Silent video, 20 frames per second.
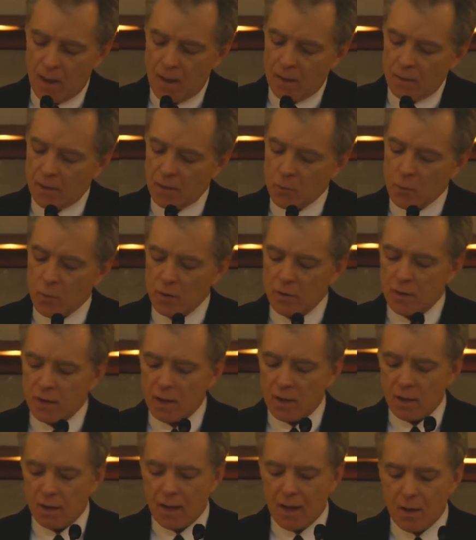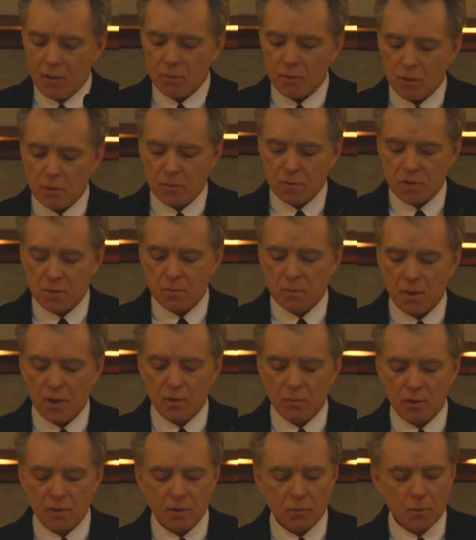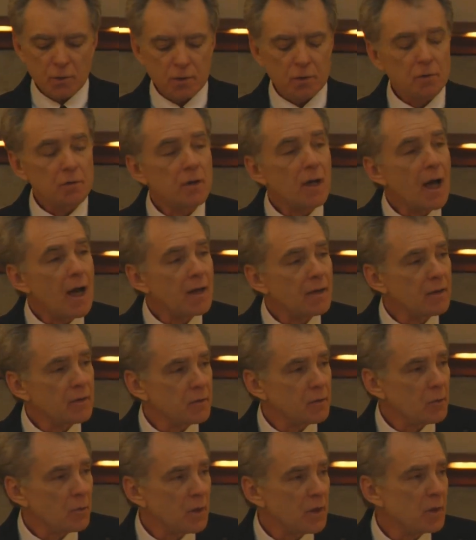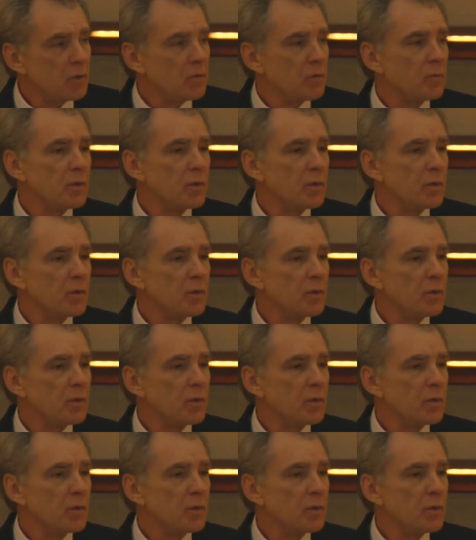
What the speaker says: like wearing a clown nose in public when you're not on your way to a